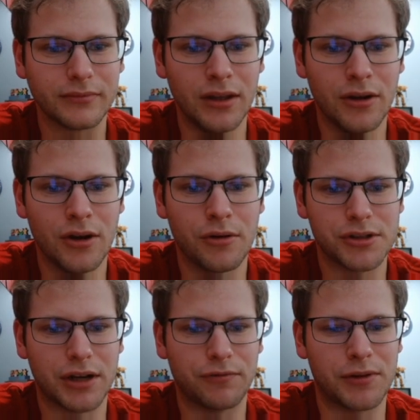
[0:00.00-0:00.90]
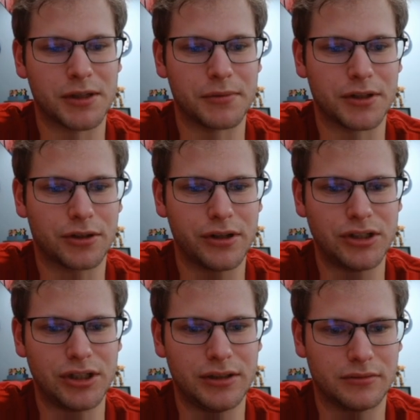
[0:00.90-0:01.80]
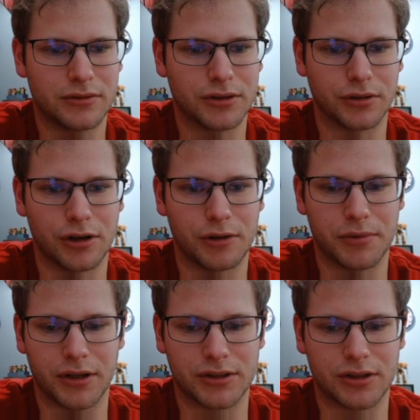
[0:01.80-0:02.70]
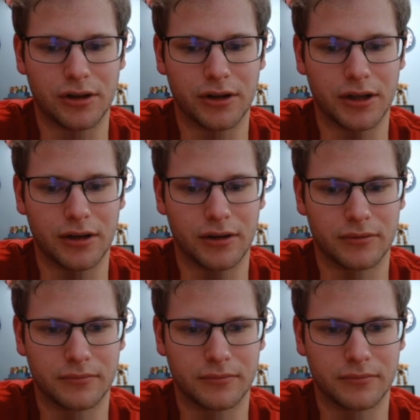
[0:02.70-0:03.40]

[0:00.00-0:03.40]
We're just going to flip summon Dekoichi, so go up a nice card here.